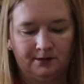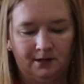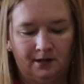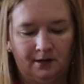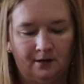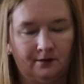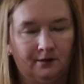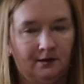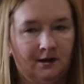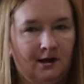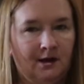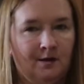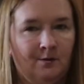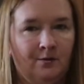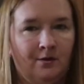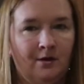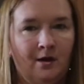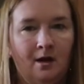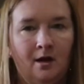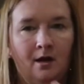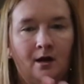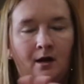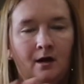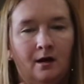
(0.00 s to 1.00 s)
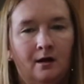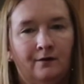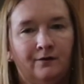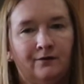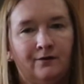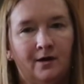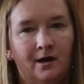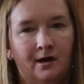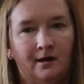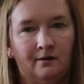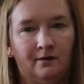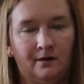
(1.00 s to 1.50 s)
and I'll keep
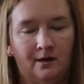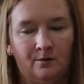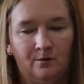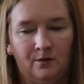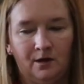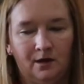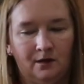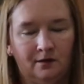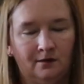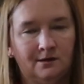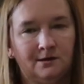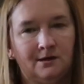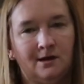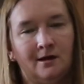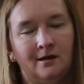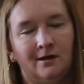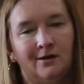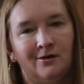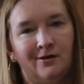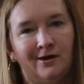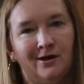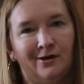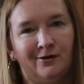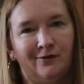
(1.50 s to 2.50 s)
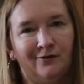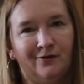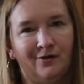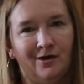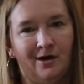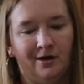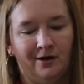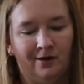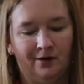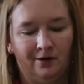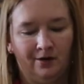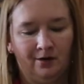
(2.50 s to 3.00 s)
frying them inside our air
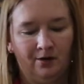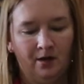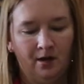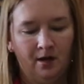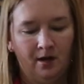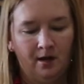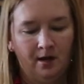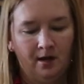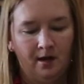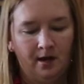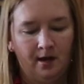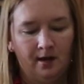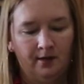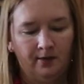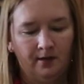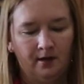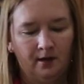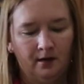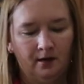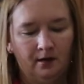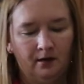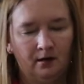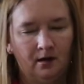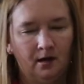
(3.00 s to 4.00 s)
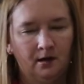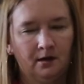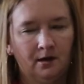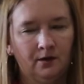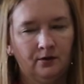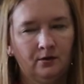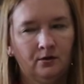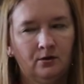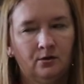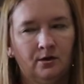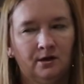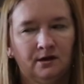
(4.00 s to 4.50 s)
fryer. And then
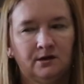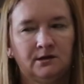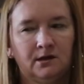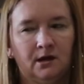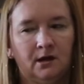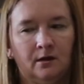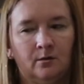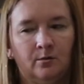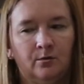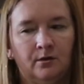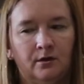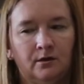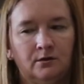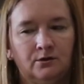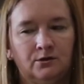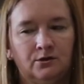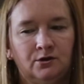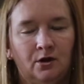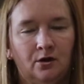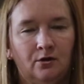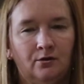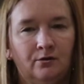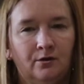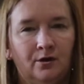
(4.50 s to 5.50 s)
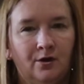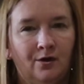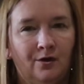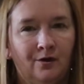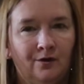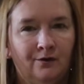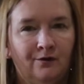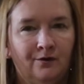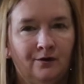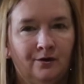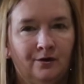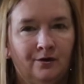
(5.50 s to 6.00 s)
another quick tip, don't
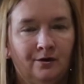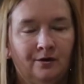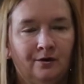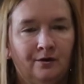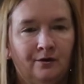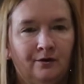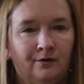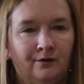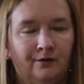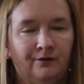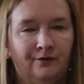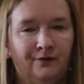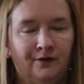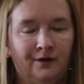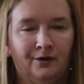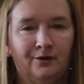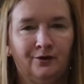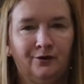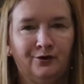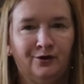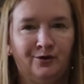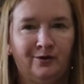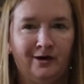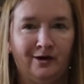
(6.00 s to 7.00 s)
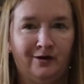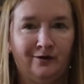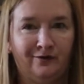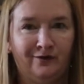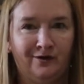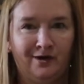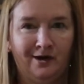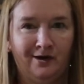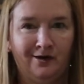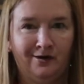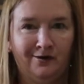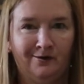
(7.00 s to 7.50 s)
overfill your air
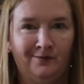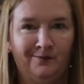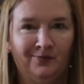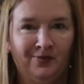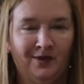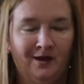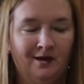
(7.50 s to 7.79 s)
fryer.